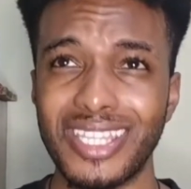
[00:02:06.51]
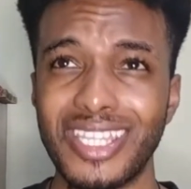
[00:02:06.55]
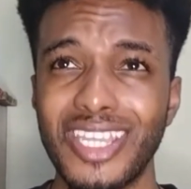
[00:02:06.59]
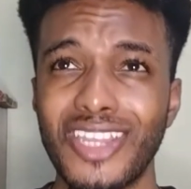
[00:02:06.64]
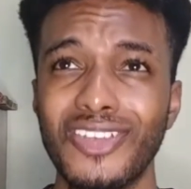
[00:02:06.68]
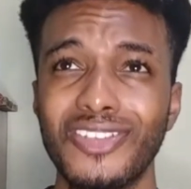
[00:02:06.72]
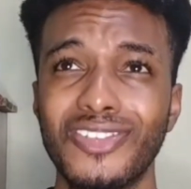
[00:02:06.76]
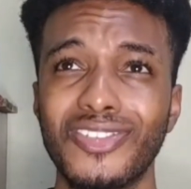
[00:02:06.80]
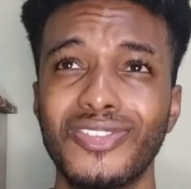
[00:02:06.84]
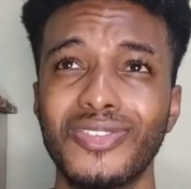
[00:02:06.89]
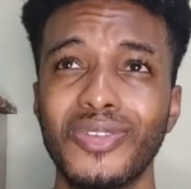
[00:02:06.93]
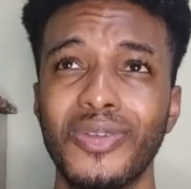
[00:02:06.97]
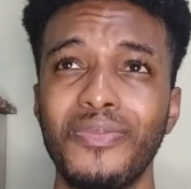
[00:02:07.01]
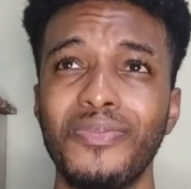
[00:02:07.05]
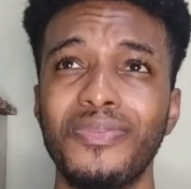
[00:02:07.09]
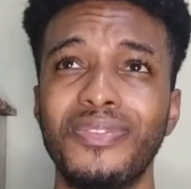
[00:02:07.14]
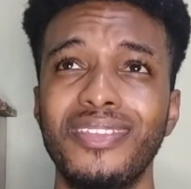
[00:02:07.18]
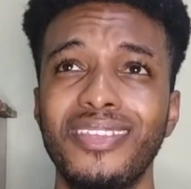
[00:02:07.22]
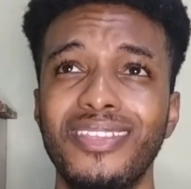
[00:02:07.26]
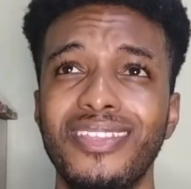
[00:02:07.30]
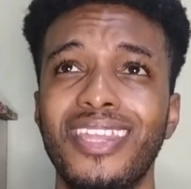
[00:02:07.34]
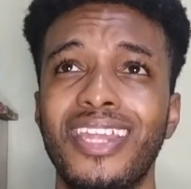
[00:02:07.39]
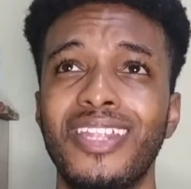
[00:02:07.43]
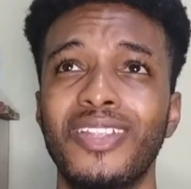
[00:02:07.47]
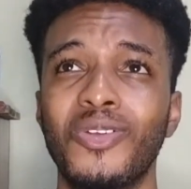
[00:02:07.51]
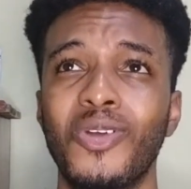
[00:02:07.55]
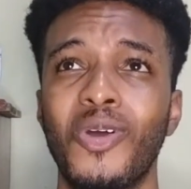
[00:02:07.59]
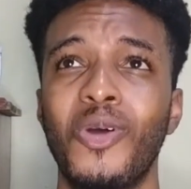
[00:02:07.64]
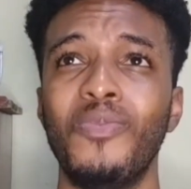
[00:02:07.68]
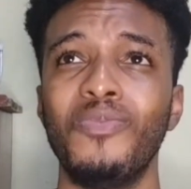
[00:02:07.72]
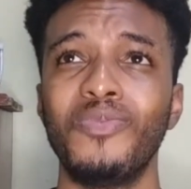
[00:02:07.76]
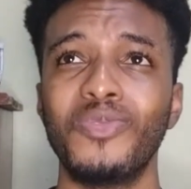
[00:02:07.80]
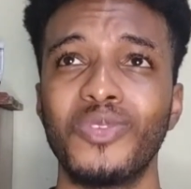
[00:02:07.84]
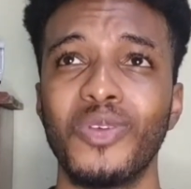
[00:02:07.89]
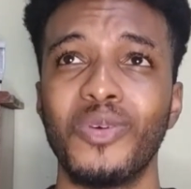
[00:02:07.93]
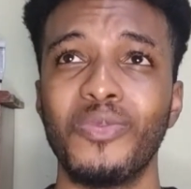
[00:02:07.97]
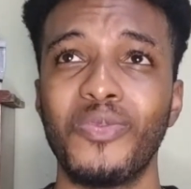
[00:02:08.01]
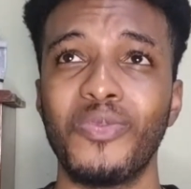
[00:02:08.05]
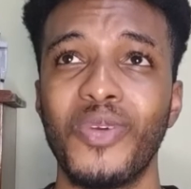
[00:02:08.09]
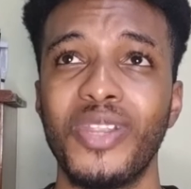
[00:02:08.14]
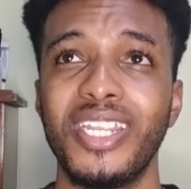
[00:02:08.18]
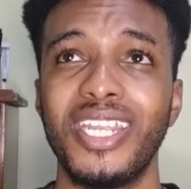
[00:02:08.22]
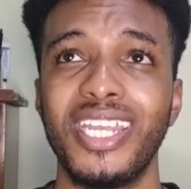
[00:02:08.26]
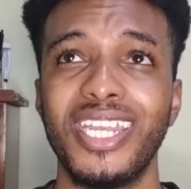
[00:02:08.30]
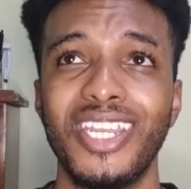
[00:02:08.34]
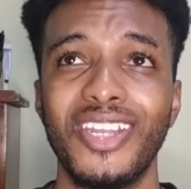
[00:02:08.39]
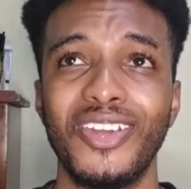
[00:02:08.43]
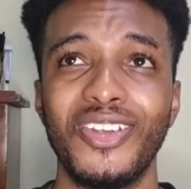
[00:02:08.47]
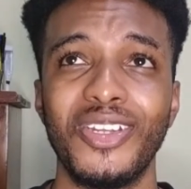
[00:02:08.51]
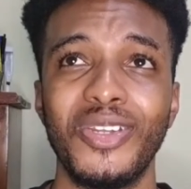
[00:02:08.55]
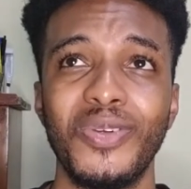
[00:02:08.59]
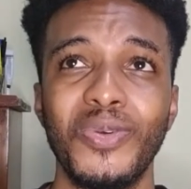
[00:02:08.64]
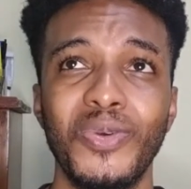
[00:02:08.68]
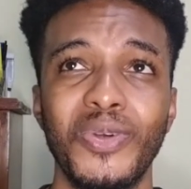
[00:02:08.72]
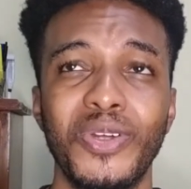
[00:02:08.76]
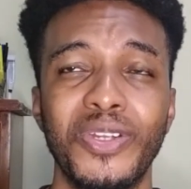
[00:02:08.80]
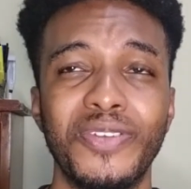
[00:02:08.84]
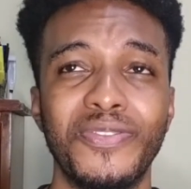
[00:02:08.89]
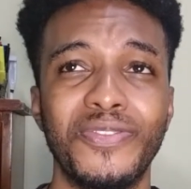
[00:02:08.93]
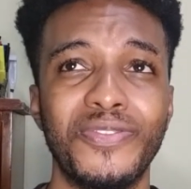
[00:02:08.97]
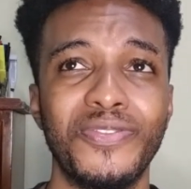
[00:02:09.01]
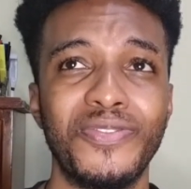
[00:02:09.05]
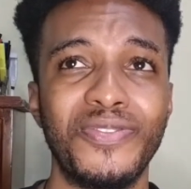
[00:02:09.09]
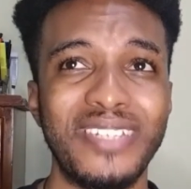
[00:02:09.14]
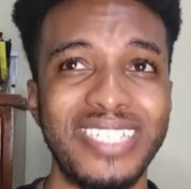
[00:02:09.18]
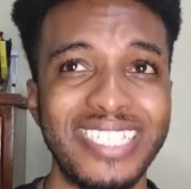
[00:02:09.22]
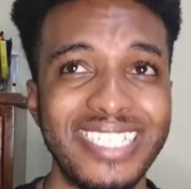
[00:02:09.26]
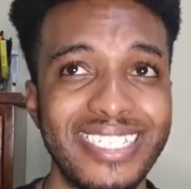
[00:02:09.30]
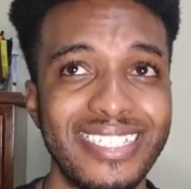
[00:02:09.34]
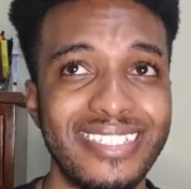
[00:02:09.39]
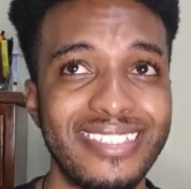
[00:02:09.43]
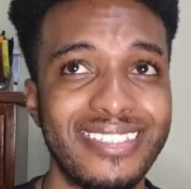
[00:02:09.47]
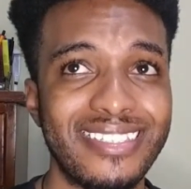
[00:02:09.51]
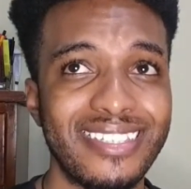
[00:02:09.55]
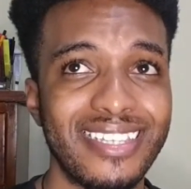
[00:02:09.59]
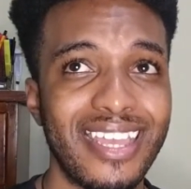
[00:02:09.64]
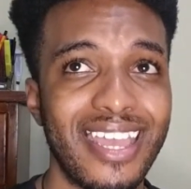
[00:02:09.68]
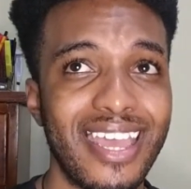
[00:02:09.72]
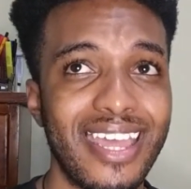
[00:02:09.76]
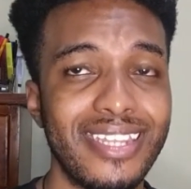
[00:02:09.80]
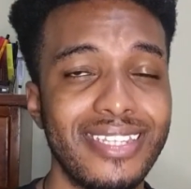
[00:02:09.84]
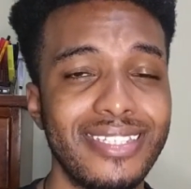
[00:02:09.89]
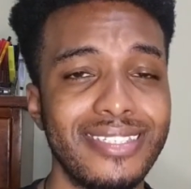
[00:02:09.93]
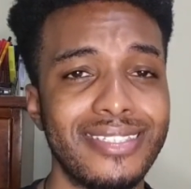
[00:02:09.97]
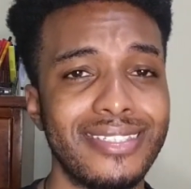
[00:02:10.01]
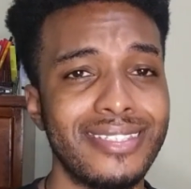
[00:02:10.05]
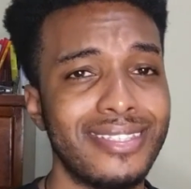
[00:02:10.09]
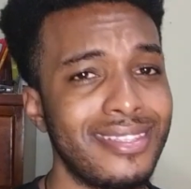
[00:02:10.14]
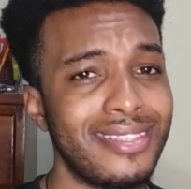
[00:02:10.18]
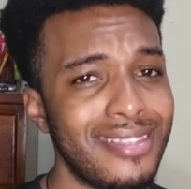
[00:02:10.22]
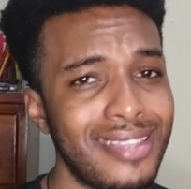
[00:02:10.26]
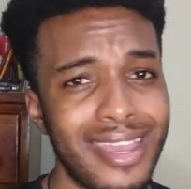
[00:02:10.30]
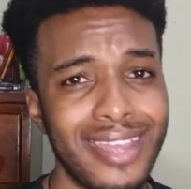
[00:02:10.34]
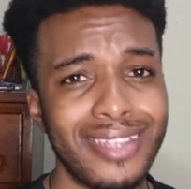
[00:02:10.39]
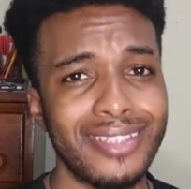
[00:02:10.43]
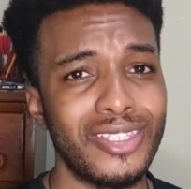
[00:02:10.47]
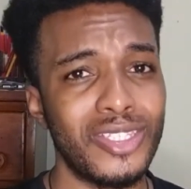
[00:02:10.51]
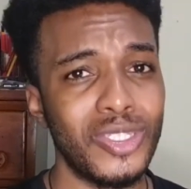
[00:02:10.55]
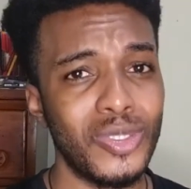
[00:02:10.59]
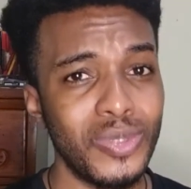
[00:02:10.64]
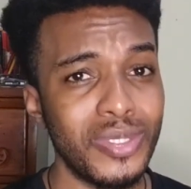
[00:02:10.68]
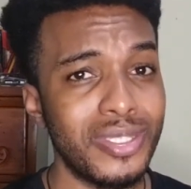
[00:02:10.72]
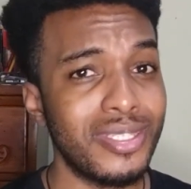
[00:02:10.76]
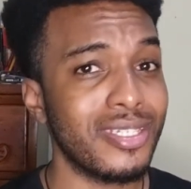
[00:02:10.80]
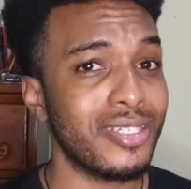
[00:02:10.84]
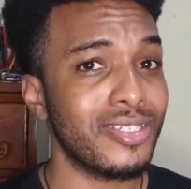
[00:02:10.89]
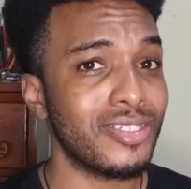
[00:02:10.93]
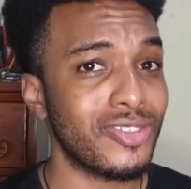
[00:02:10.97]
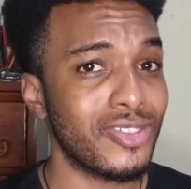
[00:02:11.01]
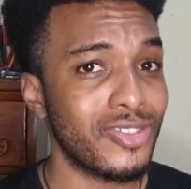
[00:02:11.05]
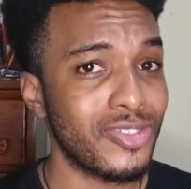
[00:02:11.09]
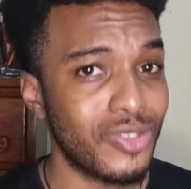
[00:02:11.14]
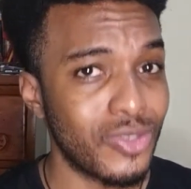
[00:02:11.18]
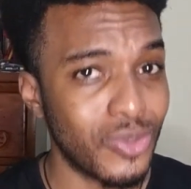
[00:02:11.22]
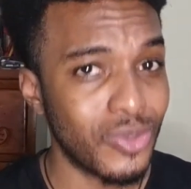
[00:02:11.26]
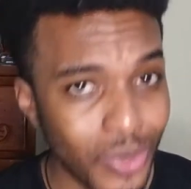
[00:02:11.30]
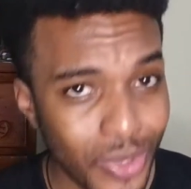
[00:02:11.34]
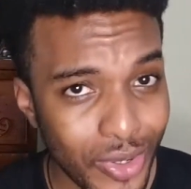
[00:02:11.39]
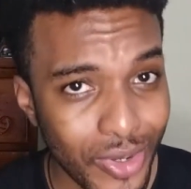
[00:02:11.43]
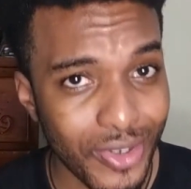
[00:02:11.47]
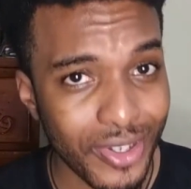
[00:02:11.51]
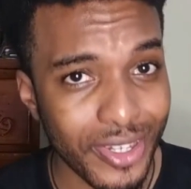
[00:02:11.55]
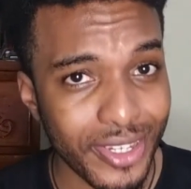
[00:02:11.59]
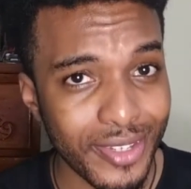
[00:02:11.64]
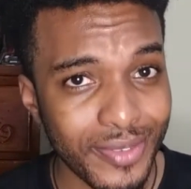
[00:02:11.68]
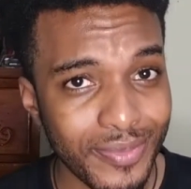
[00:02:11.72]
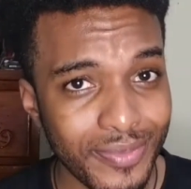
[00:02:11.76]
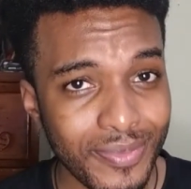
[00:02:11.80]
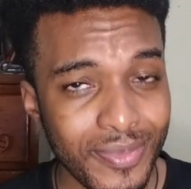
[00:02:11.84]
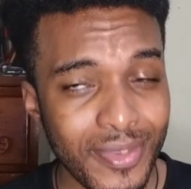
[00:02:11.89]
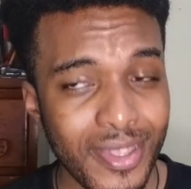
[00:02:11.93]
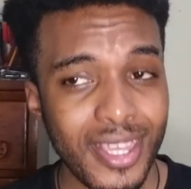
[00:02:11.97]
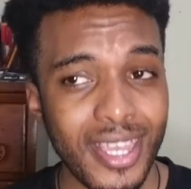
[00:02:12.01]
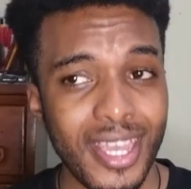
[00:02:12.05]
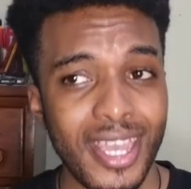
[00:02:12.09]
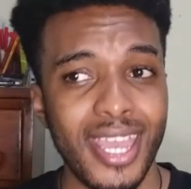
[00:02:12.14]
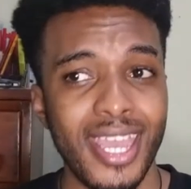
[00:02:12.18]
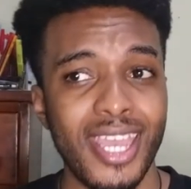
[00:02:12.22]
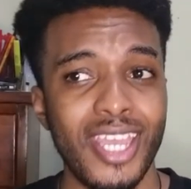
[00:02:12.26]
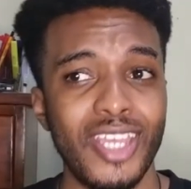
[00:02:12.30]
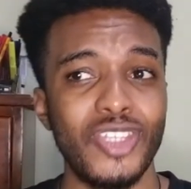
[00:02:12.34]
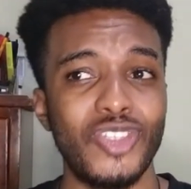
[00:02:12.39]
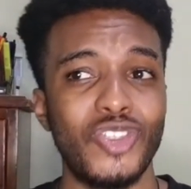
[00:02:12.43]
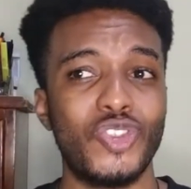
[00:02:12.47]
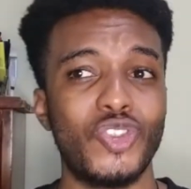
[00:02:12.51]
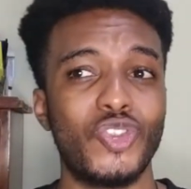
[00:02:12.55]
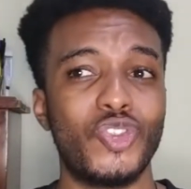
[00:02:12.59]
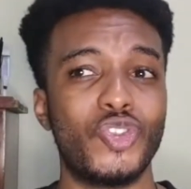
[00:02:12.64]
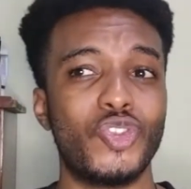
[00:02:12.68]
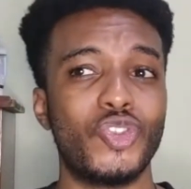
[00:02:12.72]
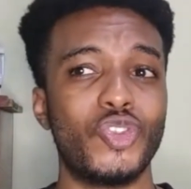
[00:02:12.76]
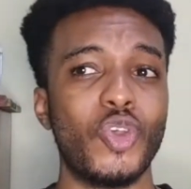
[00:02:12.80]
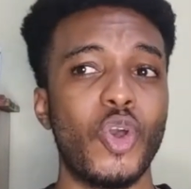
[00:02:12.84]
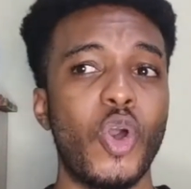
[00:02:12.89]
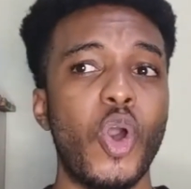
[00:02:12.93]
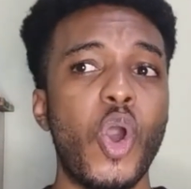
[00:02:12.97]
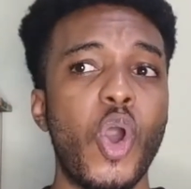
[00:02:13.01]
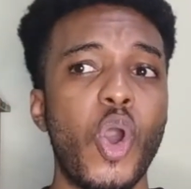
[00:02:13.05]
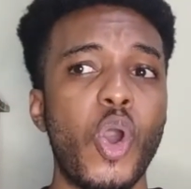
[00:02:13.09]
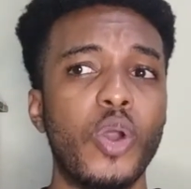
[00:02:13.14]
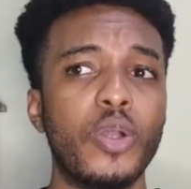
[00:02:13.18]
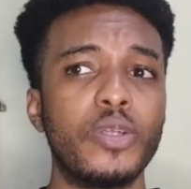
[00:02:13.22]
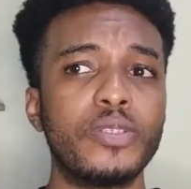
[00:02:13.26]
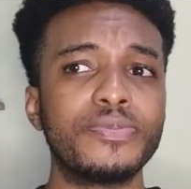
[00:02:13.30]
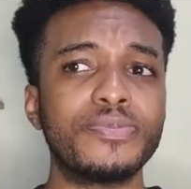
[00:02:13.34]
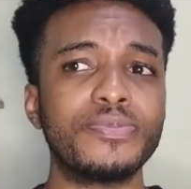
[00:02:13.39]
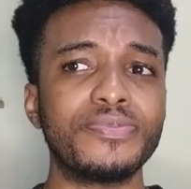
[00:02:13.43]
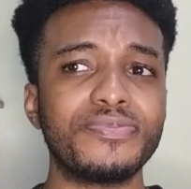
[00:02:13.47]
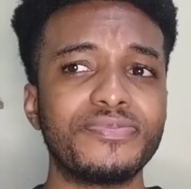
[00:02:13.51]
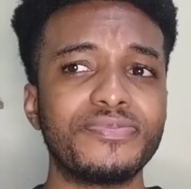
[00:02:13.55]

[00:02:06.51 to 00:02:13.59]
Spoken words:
there is something that comes up when you hear the word fleet, and it's not Twitter story. So